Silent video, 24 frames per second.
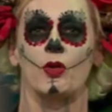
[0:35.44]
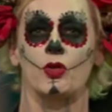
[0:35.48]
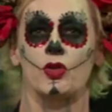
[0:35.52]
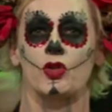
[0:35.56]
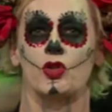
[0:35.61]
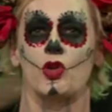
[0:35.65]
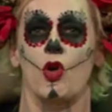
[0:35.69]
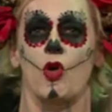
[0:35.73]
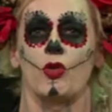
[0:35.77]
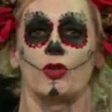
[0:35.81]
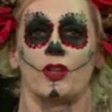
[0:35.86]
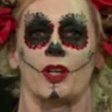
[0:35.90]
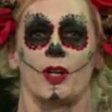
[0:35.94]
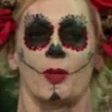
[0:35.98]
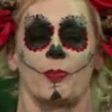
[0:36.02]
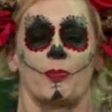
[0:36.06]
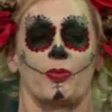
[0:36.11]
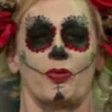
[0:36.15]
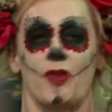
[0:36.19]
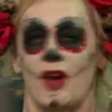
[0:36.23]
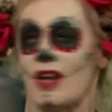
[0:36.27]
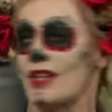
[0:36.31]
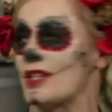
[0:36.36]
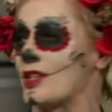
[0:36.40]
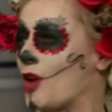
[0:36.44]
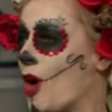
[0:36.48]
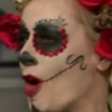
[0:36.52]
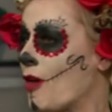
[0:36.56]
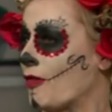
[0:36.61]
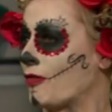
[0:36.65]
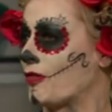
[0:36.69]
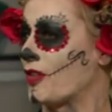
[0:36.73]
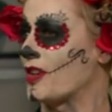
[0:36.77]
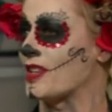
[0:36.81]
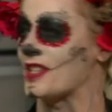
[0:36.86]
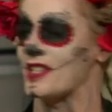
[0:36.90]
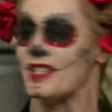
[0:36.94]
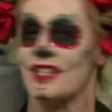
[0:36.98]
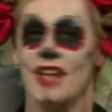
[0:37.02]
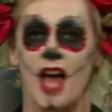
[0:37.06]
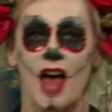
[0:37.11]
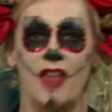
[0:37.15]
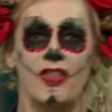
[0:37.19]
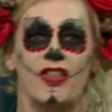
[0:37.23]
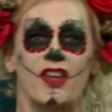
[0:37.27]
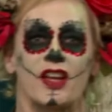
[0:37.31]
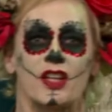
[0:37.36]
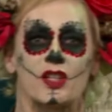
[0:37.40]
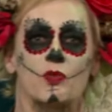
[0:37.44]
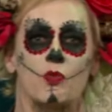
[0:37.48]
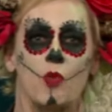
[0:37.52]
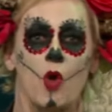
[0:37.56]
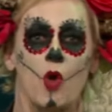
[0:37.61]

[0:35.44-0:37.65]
Bill Shorten at a press conference. Nothing's